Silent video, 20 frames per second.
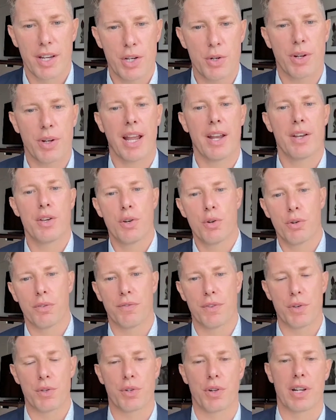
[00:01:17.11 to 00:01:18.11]
you know, kind of new
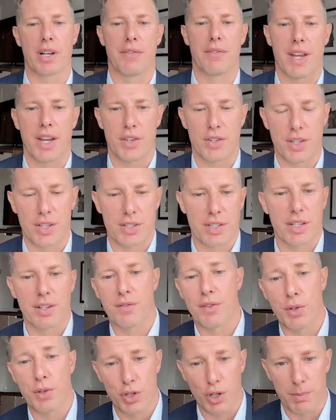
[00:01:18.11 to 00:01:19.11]
future innovations and
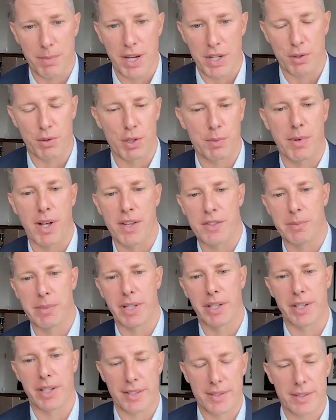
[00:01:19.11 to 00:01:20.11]
future patient
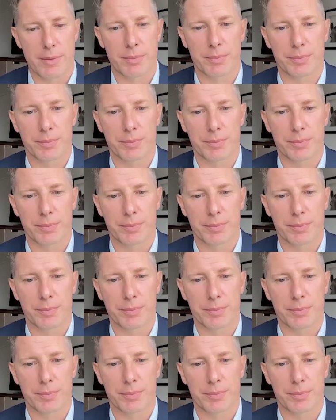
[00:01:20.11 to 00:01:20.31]
responsibilities.